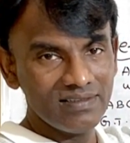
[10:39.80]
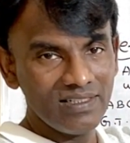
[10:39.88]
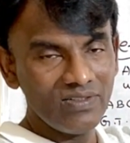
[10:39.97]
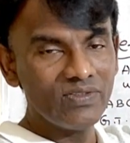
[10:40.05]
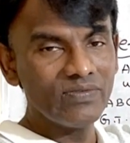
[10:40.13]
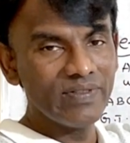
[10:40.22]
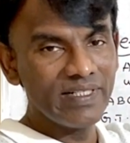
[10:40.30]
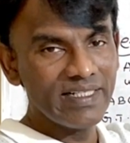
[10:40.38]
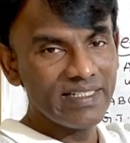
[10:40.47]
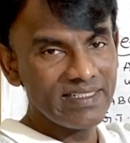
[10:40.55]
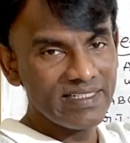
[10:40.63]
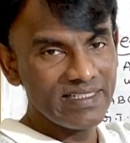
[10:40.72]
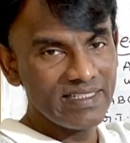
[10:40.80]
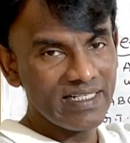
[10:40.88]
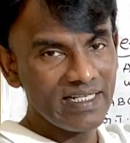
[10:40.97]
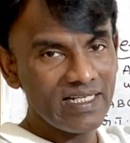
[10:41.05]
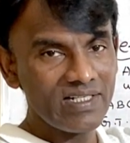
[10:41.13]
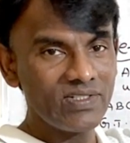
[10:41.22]
How to find AC?
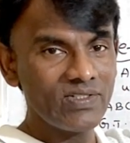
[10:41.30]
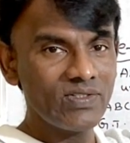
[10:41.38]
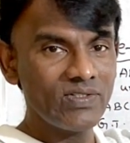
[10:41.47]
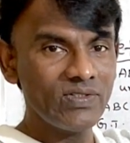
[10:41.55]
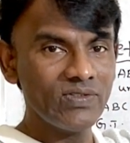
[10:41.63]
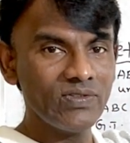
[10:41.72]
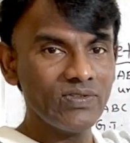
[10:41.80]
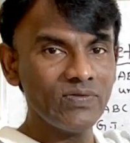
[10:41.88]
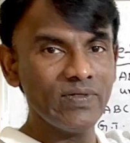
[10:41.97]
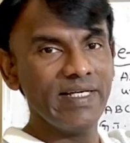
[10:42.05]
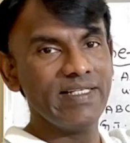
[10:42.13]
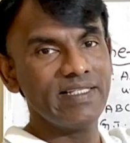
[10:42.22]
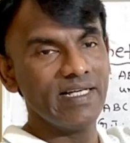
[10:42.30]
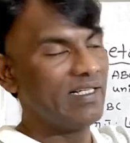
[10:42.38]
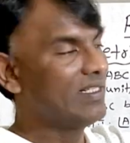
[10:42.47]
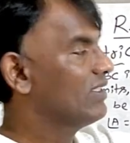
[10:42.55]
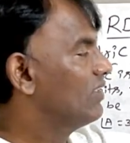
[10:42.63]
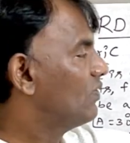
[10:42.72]
There are two ways.
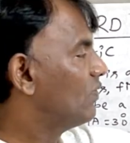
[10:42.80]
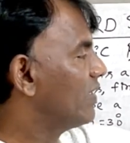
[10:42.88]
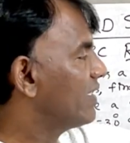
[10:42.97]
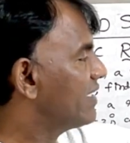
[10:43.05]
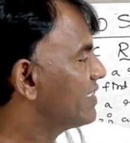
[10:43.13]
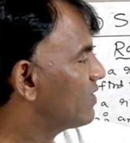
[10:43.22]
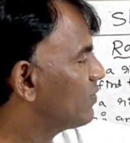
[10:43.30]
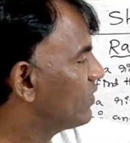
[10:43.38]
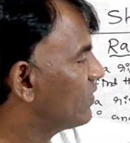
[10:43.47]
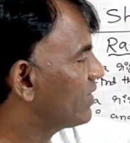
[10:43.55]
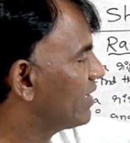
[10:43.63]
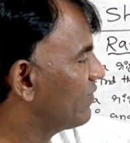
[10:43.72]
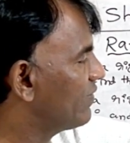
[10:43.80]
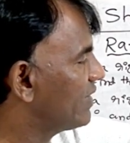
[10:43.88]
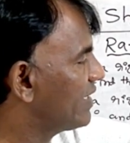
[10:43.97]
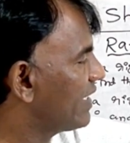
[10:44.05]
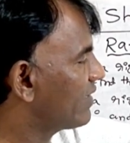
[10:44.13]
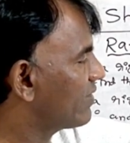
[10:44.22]
One is about if you
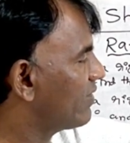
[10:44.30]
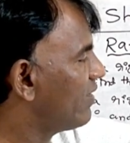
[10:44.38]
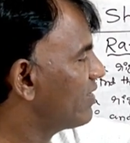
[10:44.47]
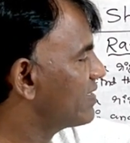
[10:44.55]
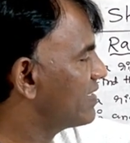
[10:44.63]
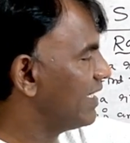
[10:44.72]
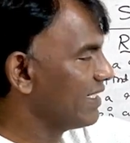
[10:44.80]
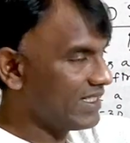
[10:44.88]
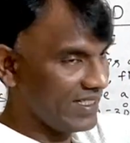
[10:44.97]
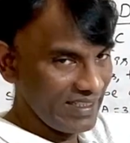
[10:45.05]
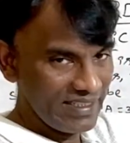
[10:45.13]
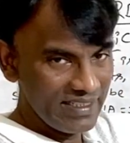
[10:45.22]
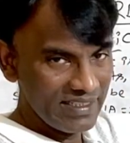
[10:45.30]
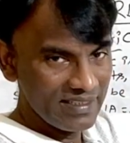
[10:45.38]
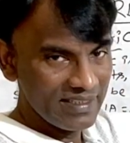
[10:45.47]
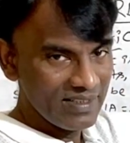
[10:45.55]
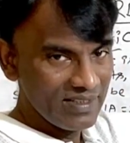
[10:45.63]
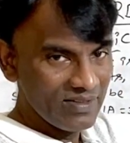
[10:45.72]
take cos 30,
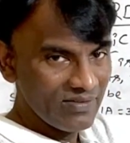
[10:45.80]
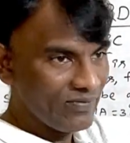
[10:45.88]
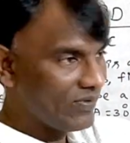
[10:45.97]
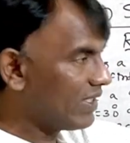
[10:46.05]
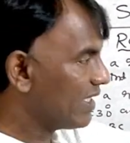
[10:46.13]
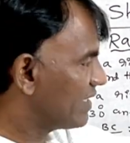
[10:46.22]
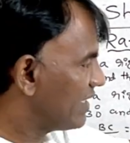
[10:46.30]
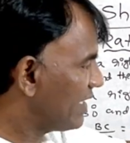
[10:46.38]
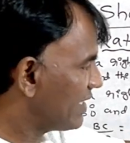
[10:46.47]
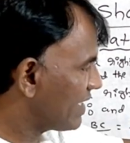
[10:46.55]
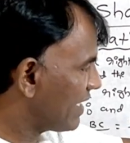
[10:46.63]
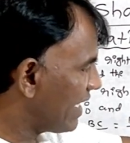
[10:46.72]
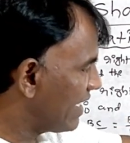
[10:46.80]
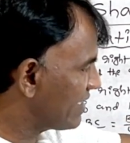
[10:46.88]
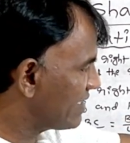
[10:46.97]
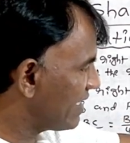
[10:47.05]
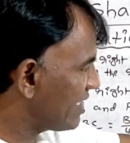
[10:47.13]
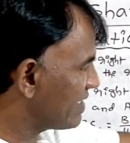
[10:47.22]
for that
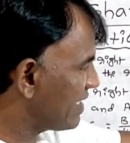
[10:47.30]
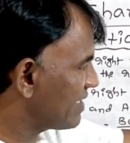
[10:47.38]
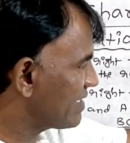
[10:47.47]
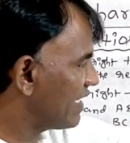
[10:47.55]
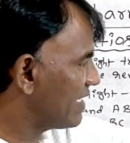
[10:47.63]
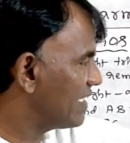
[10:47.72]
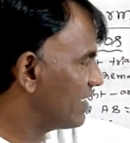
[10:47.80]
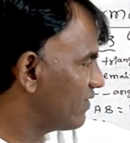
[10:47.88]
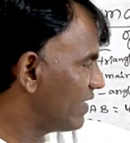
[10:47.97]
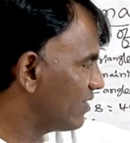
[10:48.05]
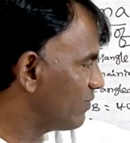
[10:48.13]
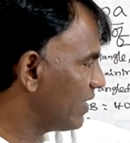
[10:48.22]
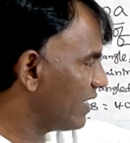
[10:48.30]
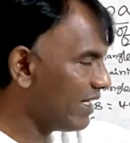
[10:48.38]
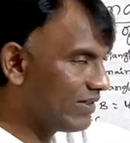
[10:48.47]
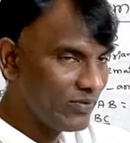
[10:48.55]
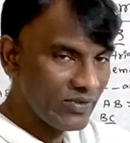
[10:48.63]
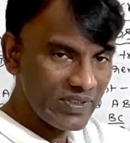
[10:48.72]
adjacent side divided by
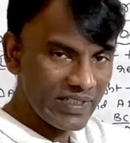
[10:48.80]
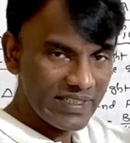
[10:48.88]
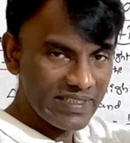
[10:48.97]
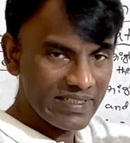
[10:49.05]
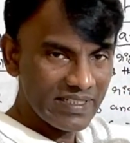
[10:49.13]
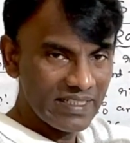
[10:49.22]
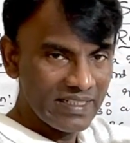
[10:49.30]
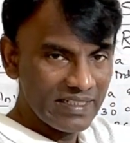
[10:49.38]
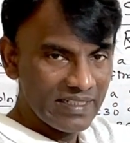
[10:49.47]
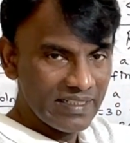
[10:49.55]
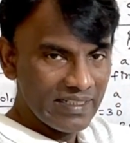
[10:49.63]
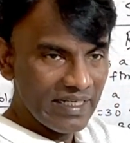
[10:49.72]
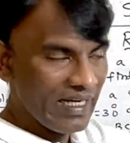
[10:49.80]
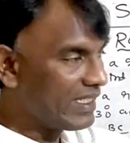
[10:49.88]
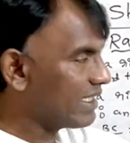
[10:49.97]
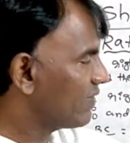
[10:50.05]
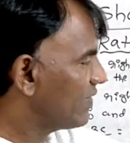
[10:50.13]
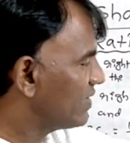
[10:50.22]
hypotenuse.
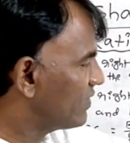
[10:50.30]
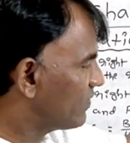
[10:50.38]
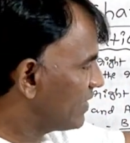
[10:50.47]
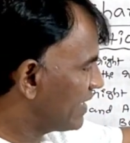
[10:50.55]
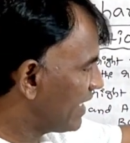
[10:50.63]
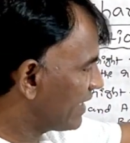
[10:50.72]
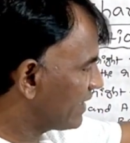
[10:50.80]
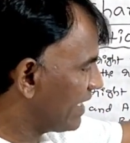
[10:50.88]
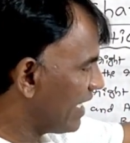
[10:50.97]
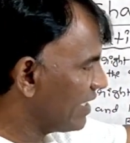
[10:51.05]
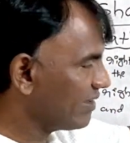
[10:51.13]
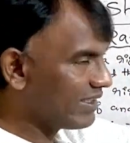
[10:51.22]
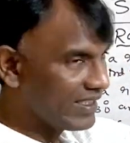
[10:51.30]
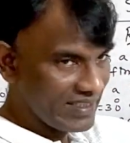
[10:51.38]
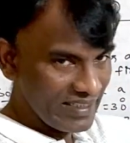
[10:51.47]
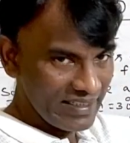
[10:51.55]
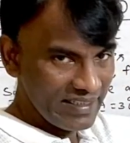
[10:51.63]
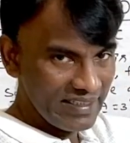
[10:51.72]
Otherwise, if you take tan
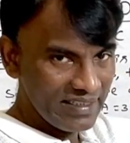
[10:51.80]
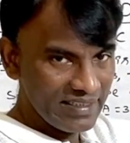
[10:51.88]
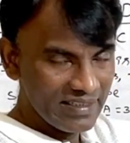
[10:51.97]
30,